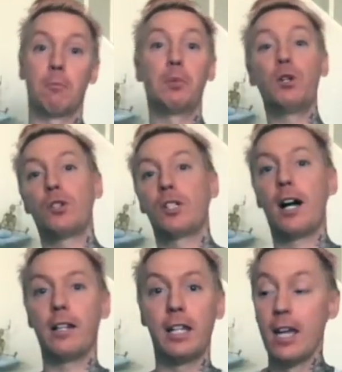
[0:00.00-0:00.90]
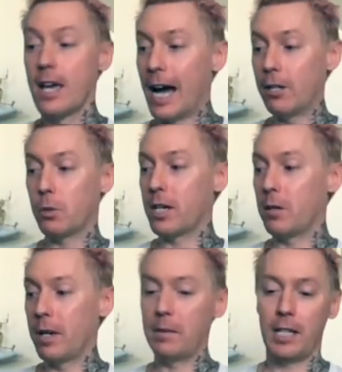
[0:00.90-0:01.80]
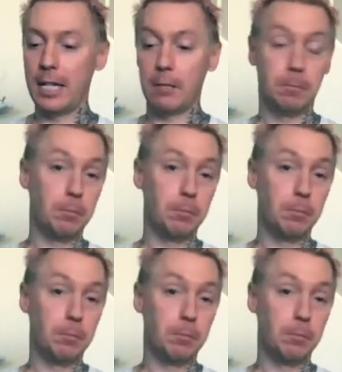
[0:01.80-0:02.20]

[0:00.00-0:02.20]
blue stahli. I just wanted to be able to like